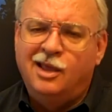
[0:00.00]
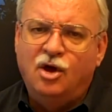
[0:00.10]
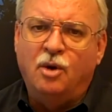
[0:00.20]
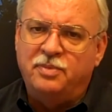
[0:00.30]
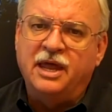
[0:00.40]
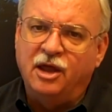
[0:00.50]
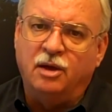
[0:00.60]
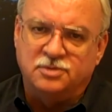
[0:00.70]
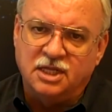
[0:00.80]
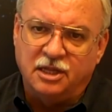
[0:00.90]
Hope that
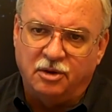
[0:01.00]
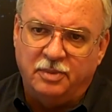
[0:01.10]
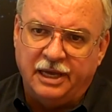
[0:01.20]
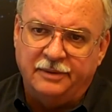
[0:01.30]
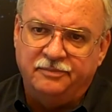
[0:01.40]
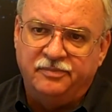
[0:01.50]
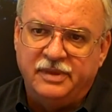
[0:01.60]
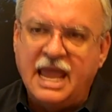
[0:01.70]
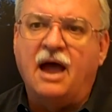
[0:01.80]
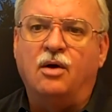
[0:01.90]
helps a little bit.
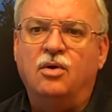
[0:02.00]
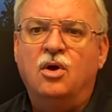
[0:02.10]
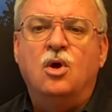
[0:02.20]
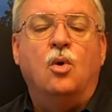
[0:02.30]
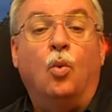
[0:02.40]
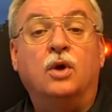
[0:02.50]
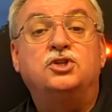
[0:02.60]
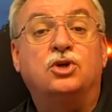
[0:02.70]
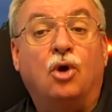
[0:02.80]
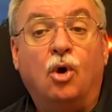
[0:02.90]
Now,
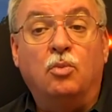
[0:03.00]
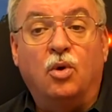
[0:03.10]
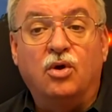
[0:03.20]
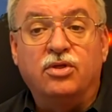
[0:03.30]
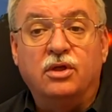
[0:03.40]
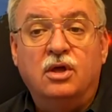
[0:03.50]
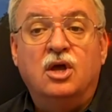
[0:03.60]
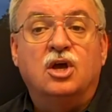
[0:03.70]
what's your home worth?